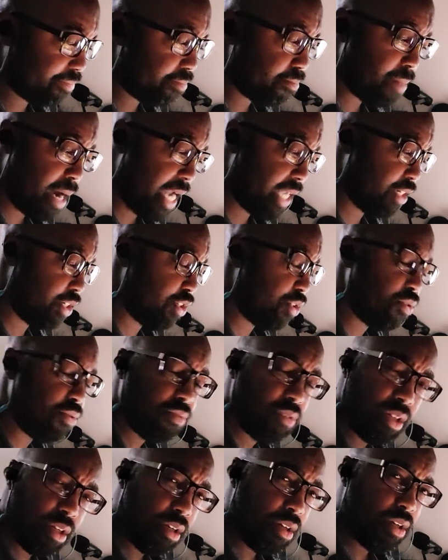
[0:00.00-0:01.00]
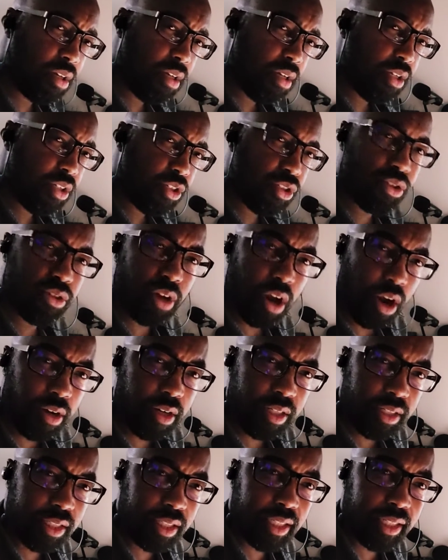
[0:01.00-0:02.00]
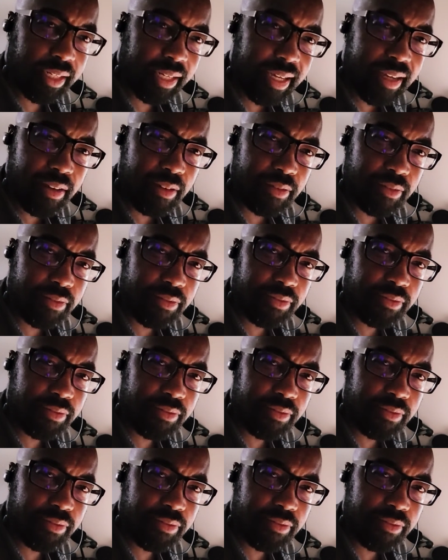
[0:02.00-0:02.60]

mind you, started to live.